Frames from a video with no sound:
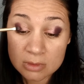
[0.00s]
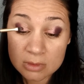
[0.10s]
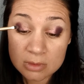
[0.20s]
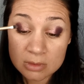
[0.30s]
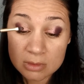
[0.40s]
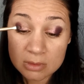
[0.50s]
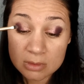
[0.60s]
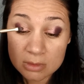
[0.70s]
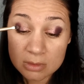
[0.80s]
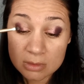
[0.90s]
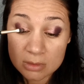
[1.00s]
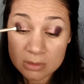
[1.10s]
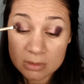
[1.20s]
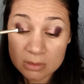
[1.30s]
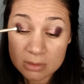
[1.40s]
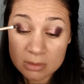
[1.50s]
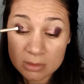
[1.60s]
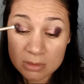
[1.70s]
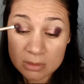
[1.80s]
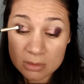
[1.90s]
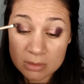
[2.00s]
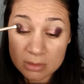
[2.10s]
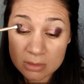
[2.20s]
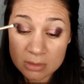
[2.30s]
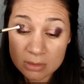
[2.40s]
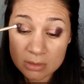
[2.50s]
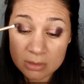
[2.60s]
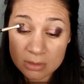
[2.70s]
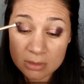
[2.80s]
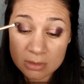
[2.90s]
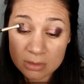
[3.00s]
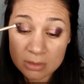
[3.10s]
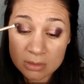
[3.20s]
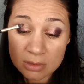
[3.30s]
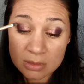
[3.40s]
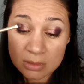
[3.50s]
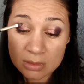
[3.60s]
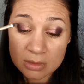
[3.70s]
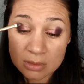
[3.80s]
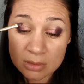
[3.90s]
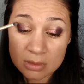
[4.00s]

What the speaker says: Nobody speaks.